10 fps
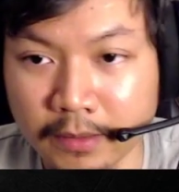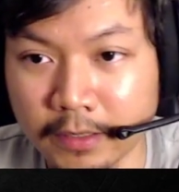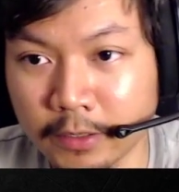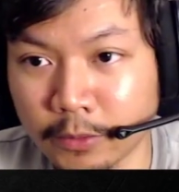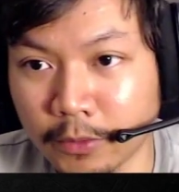
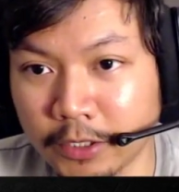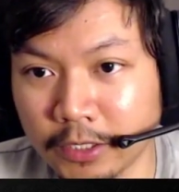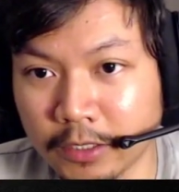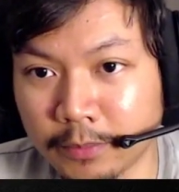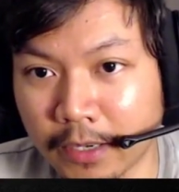
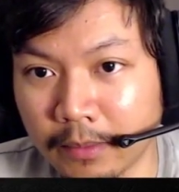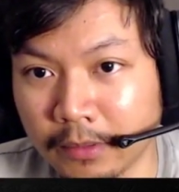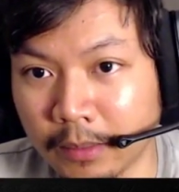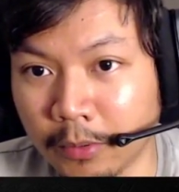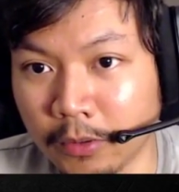Distortion is probably
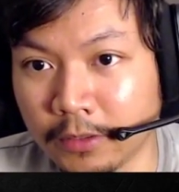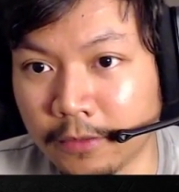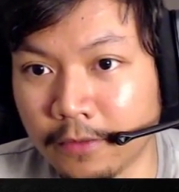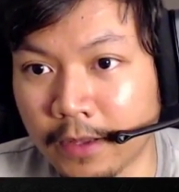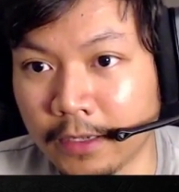a post
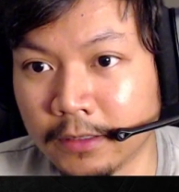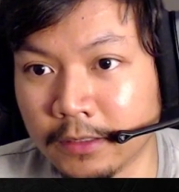effect,